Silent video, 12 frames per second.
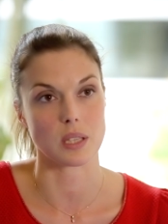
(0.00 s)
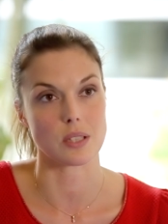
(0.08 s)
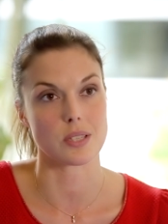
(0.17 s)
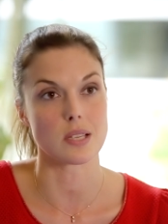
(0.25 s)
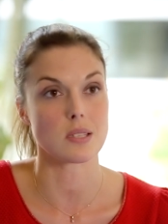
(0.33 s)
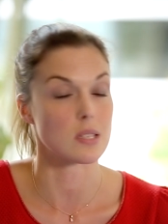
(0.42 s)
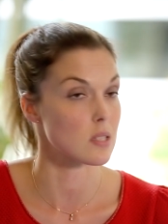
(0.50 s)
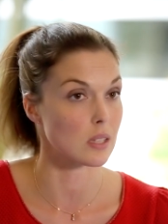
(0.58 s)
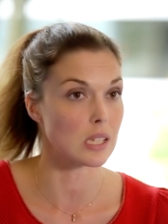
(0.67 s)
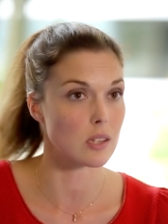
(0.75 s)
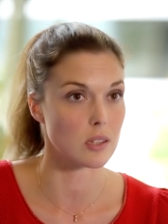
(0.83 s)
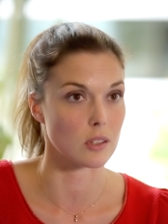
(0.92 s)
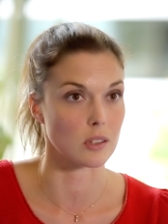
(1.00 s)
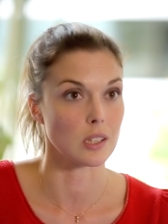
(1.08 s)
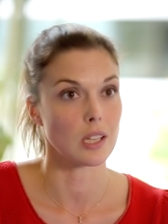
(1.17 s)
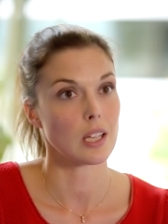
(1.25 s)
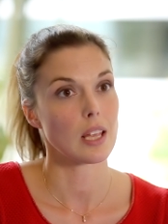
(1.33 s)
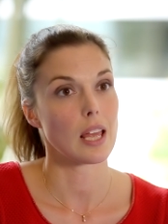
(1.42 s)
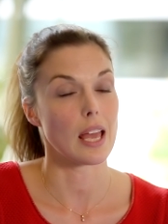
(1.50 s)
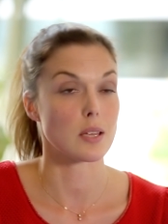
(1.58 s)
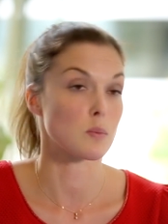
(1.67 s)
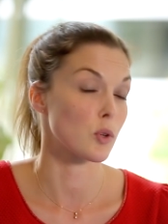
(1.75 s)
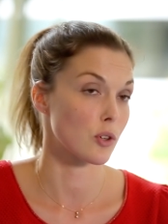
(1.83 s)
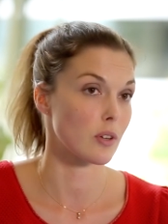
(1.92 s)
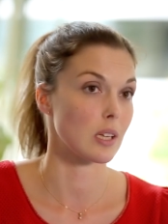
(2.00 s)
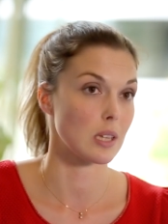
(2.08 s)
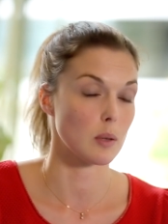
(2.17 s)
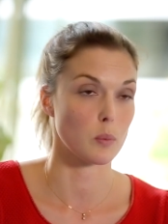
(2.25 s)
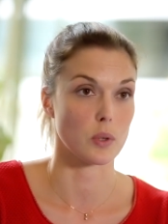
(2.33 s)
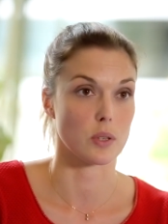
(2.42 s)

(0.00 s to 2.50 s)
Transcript: to be just as lethal as mercury that